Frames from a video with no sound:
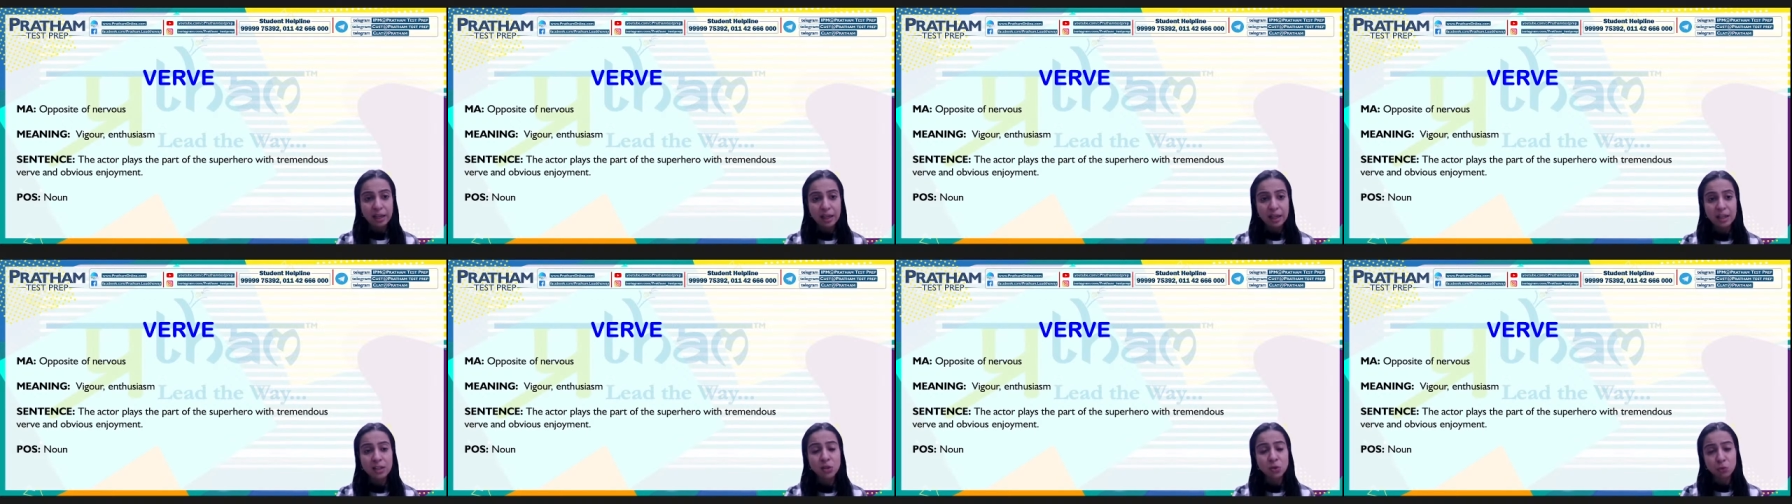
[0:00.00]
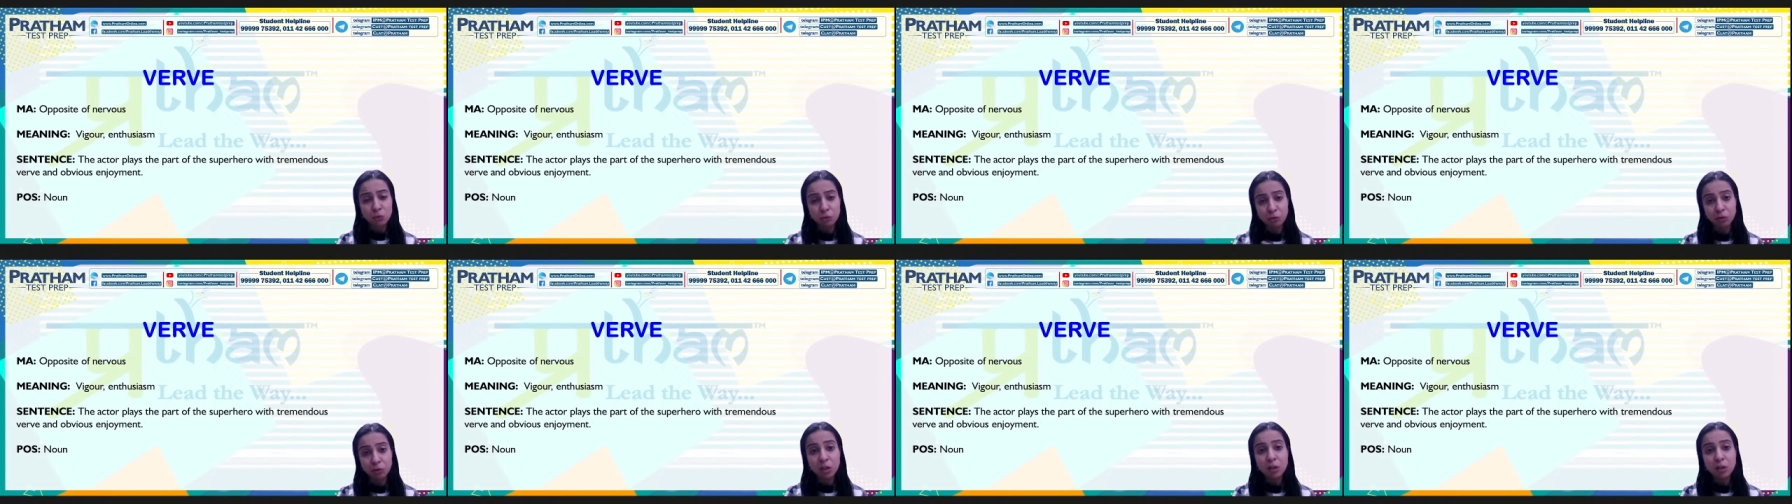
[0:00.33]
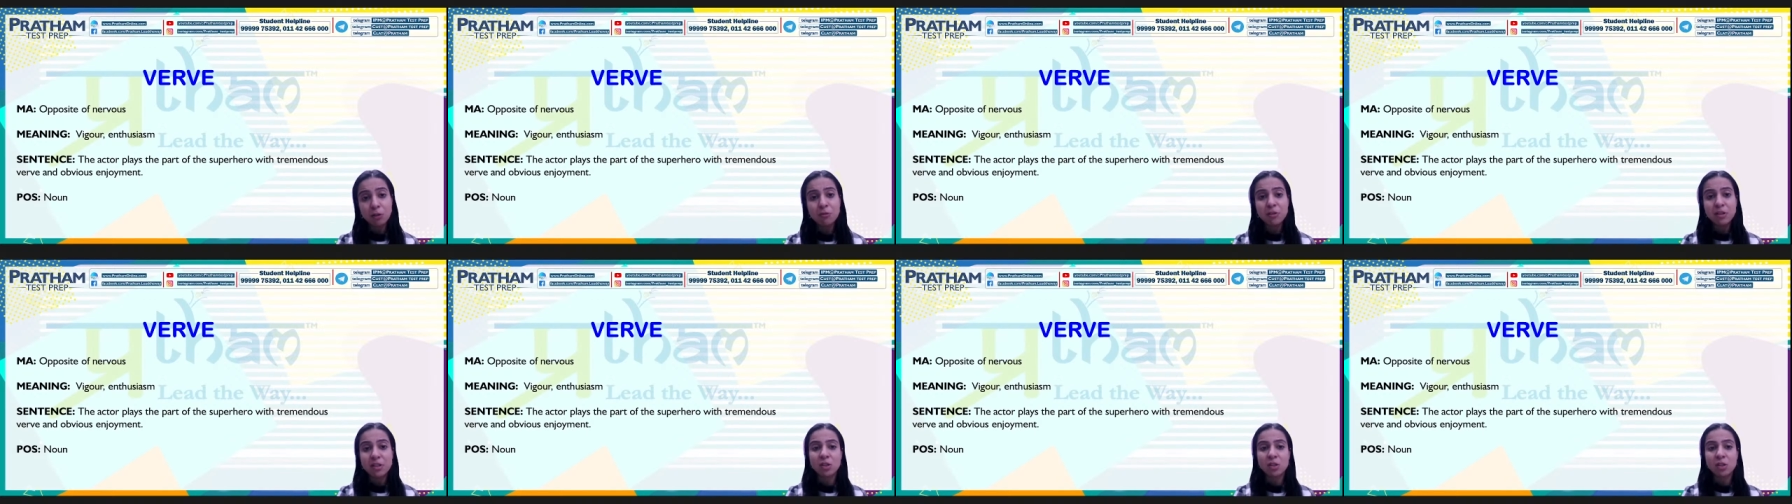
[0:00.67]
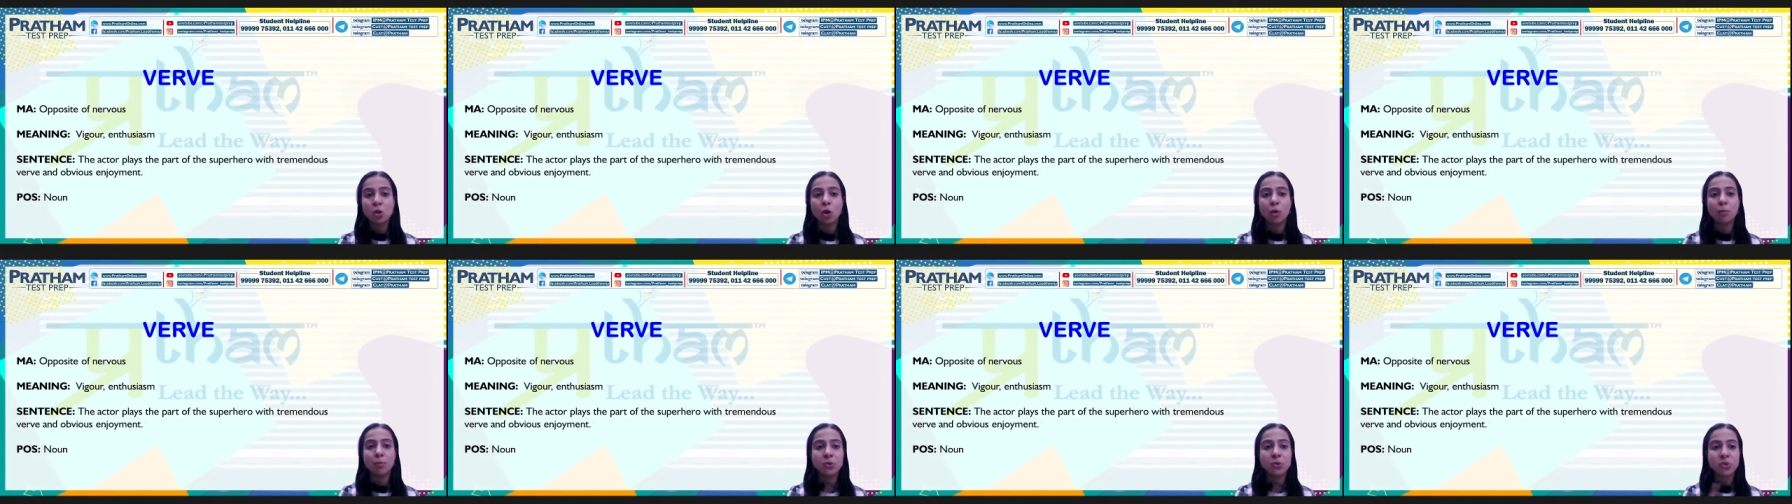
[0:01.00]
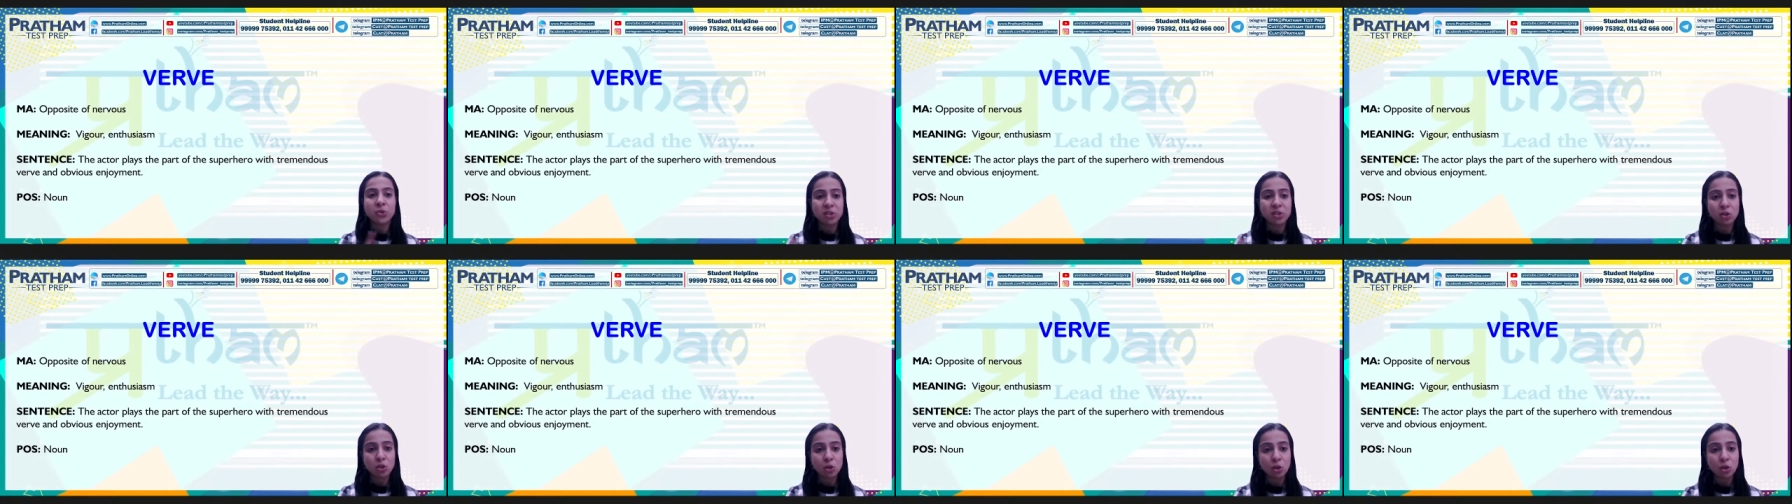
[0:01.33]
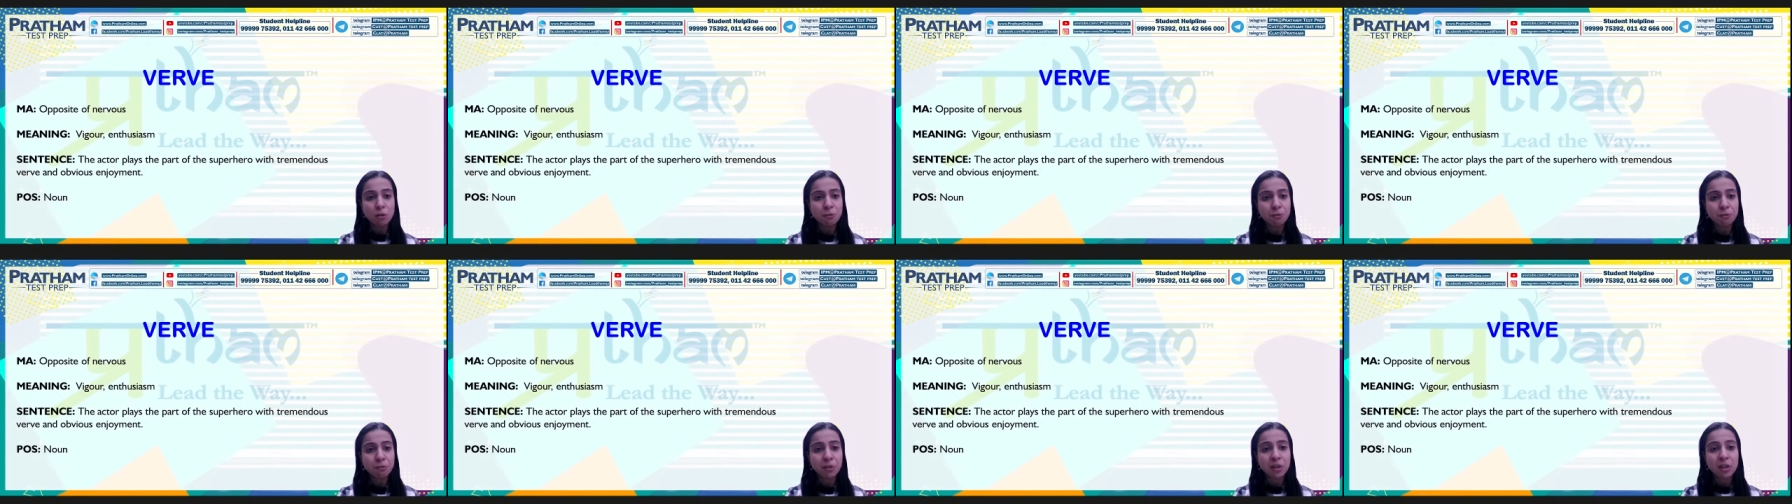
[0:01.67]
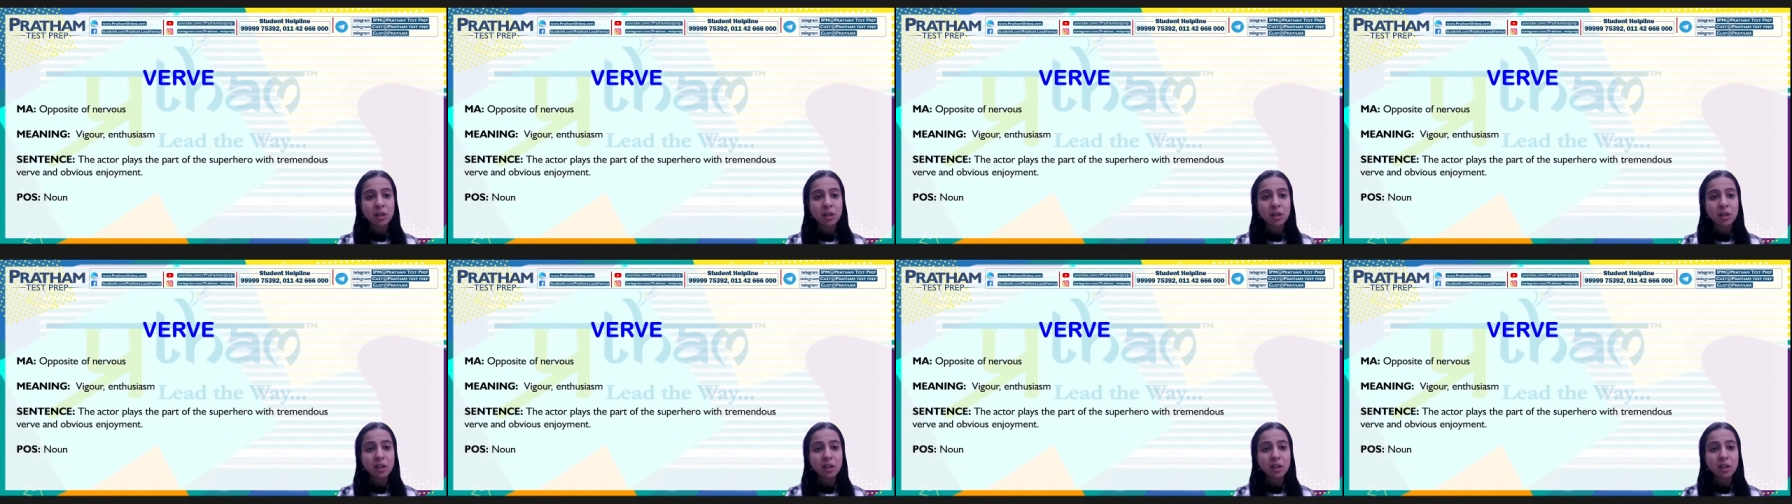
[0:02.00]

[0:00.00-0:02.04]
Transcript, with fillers: Hence, verve is the opposite of